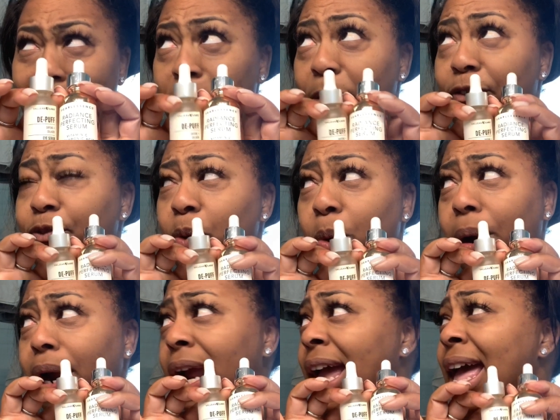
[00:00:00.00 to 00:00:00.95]
before
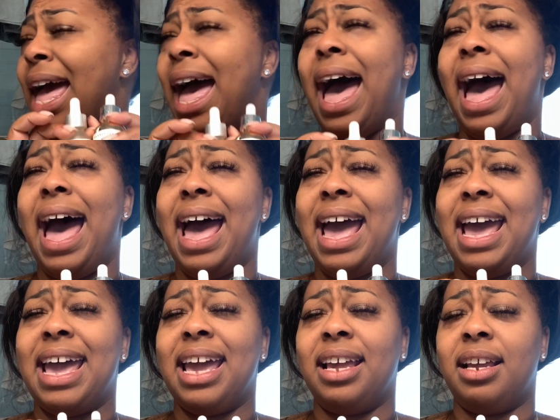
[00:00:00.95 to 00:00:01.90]

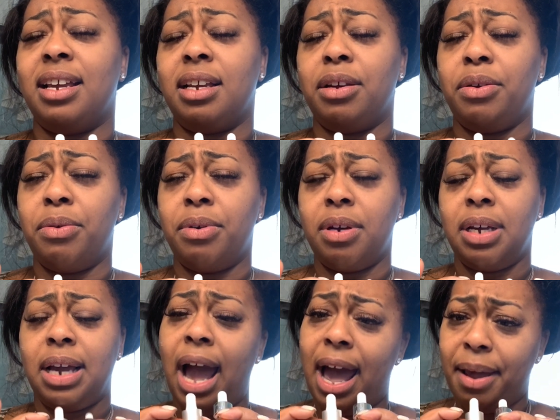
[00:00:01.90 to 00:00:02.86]
I
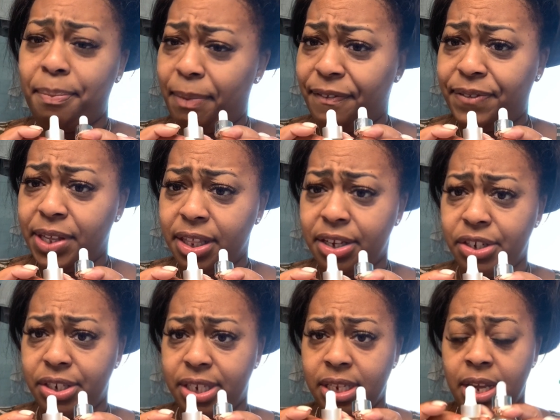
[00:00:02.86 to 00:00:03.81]
got my
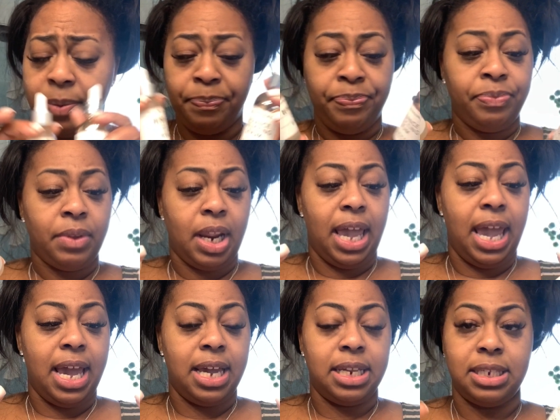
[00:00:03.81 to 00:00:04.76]
fillers,
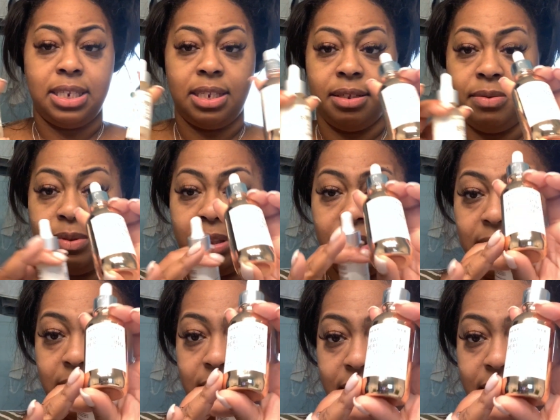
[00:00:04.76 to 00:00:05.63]
and this